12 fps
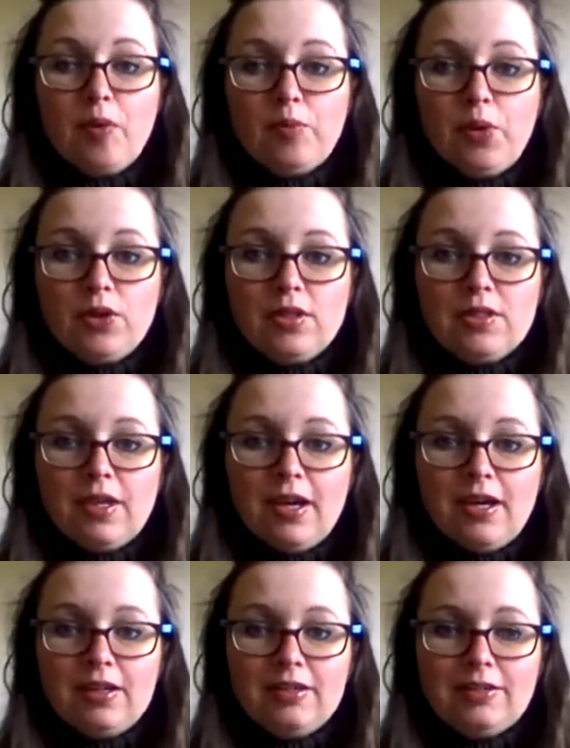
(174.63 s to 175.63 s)
but
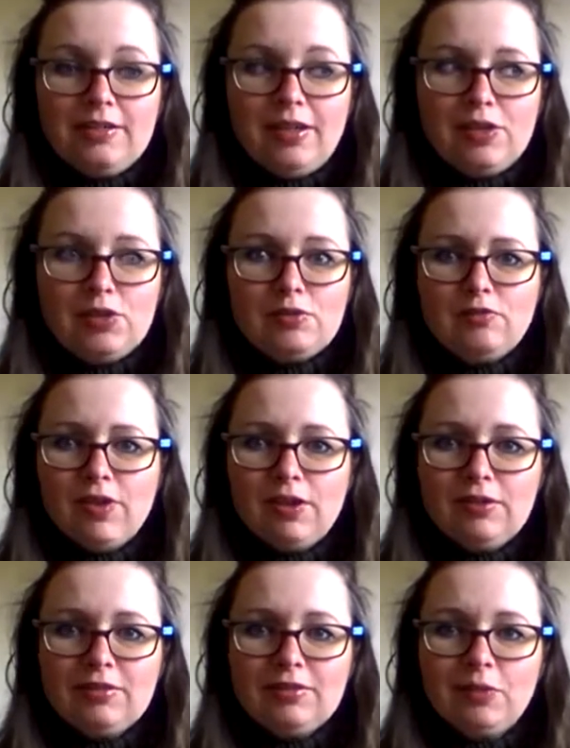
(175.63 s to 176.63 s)
doesn't
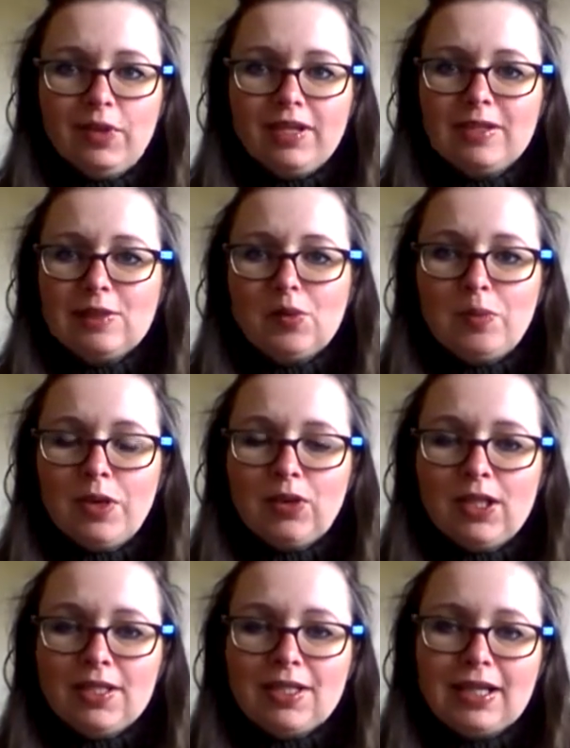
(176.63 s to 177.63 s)
feel weird and lumpy on the
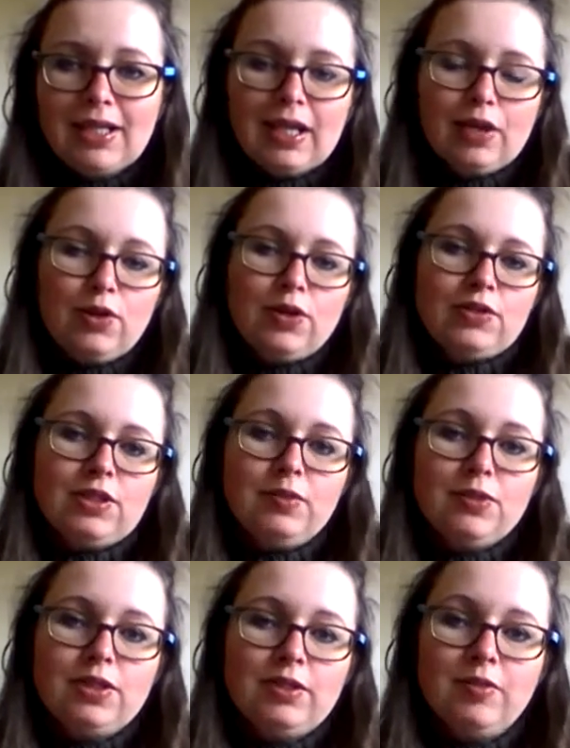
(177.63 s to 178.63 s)
inside like I thought it
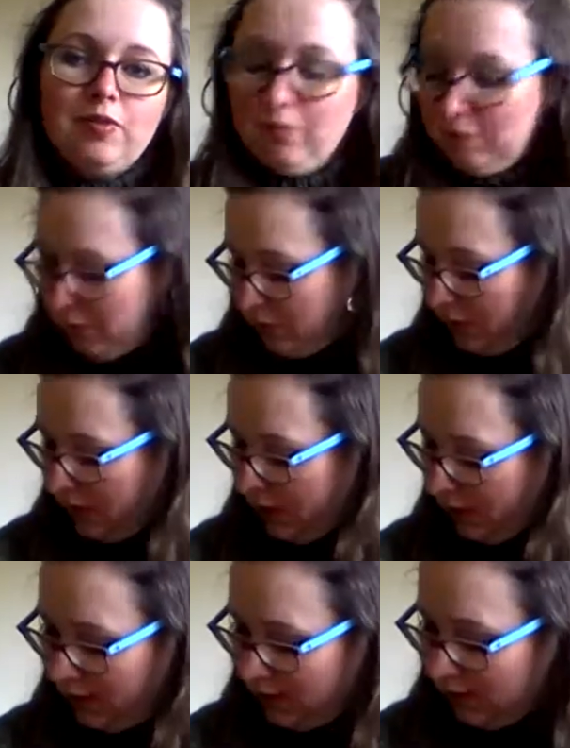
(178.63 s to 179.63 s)
would. But
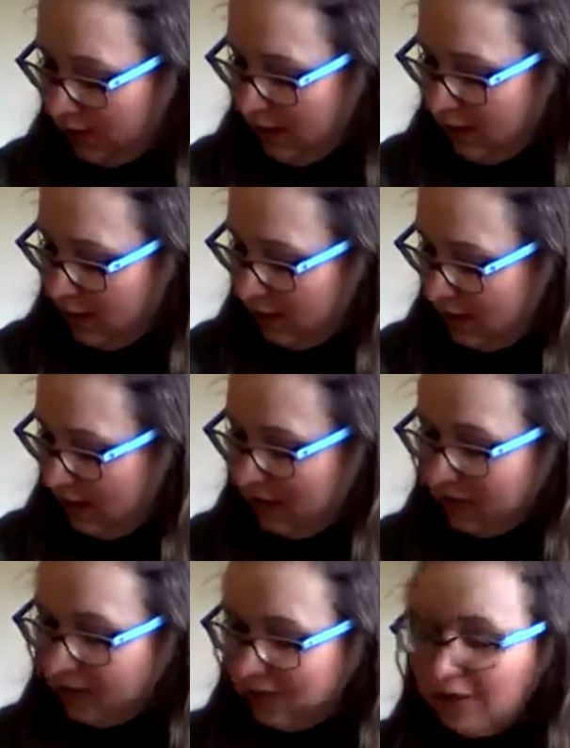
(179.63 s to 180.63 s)
yes,
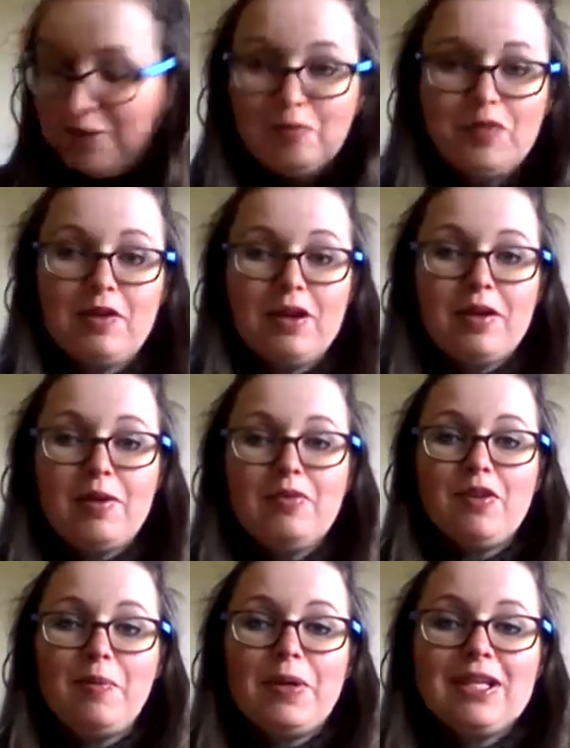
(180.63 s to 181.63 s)
I'm very
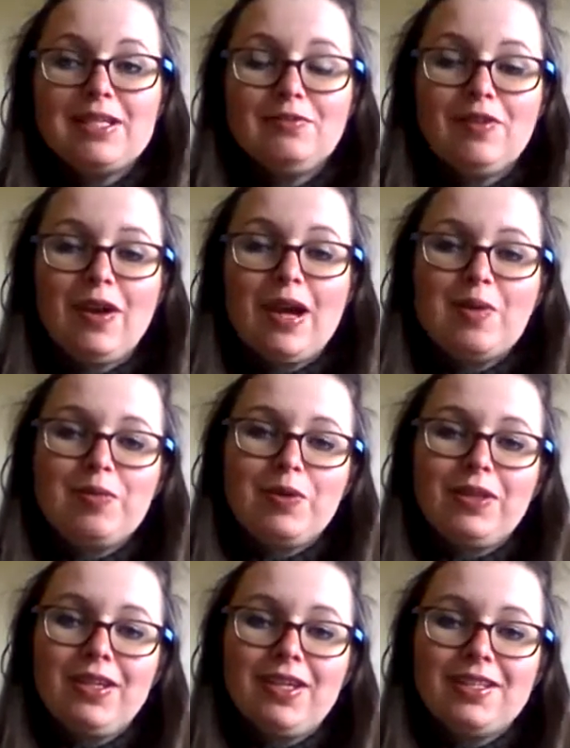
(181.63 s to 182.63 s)
pleased and very happy
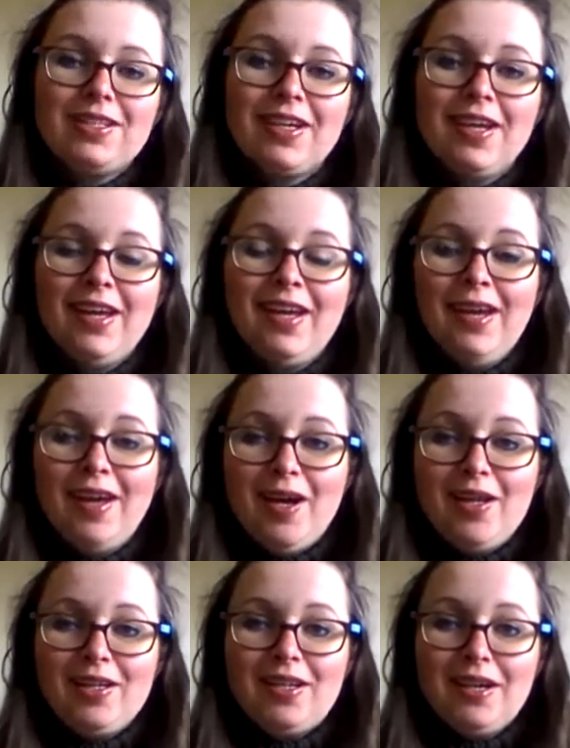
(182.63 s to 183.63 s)
with this,
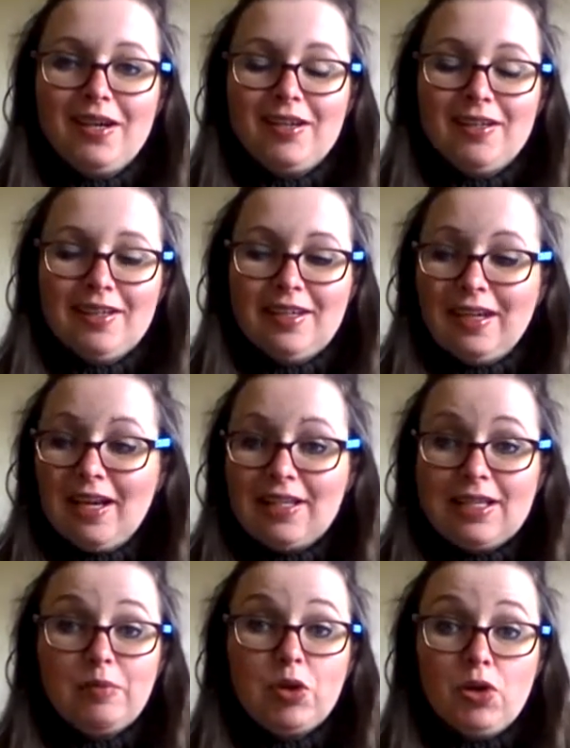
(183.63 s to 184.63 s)
and as
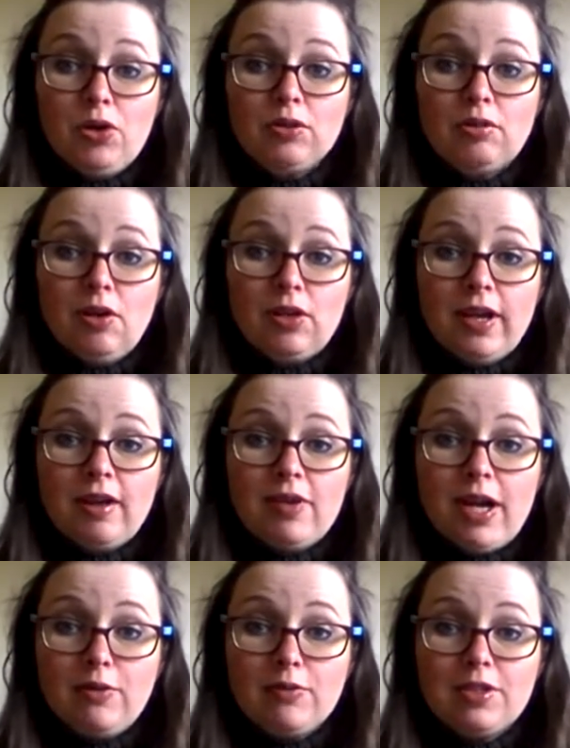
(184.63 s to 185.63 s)
I'm cold all year
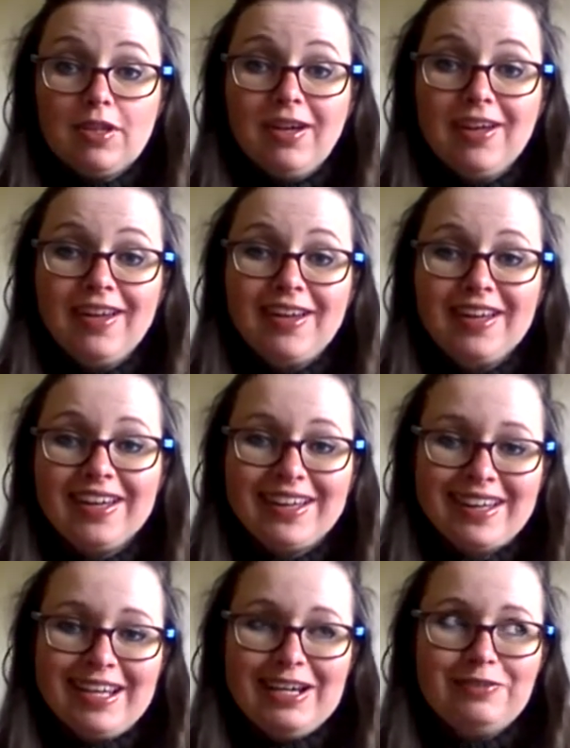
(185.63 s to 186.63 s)
round
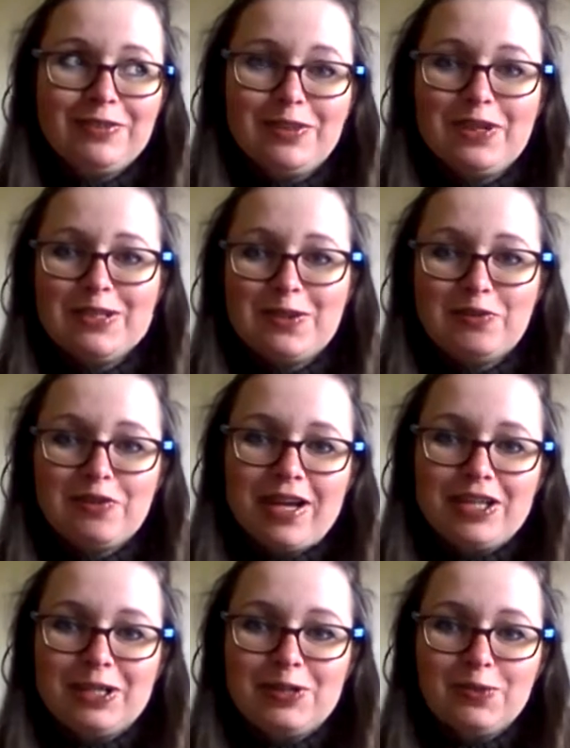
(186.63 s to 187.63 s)
even though it's sort of
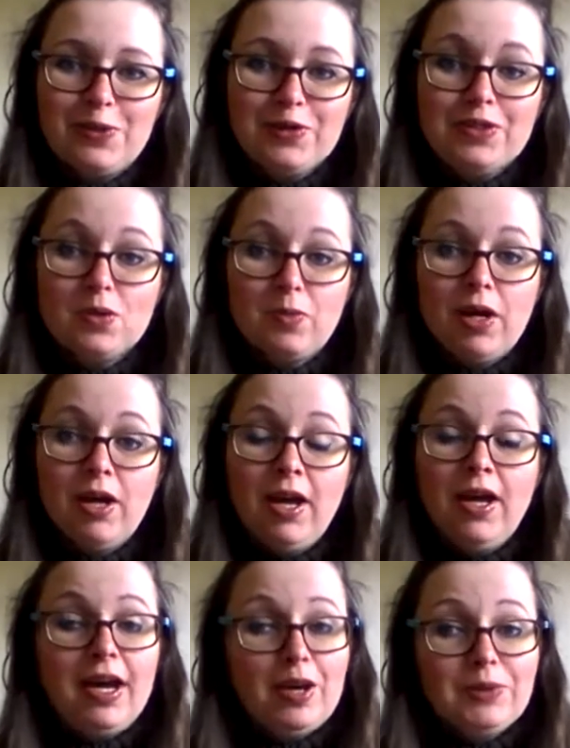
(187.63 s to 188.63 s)
edging towards summer,
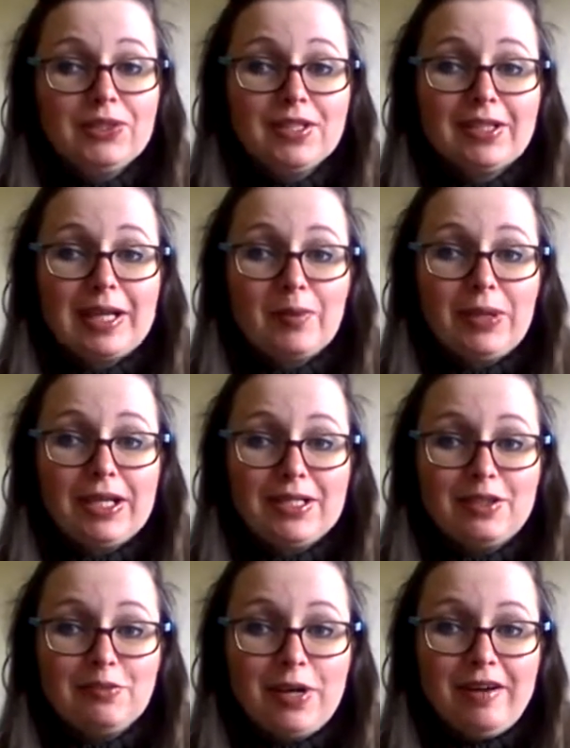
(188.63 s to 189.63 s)
I will still get
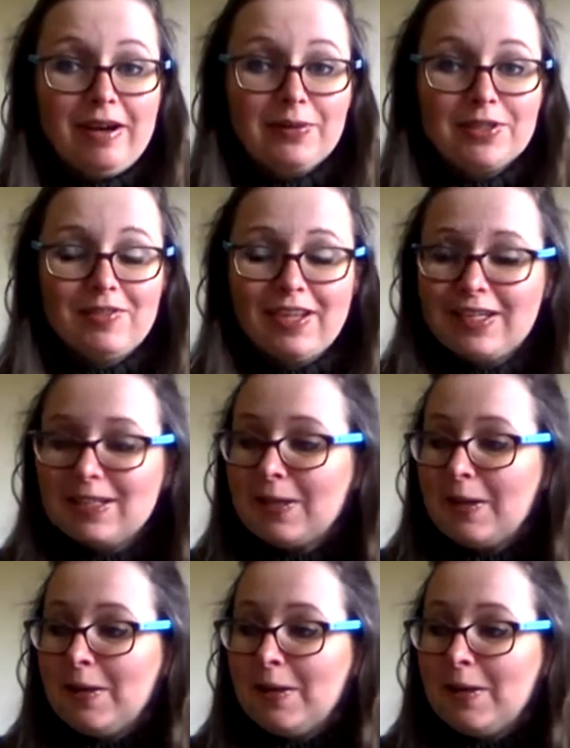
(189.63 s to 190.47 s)
plenty of wear out of this.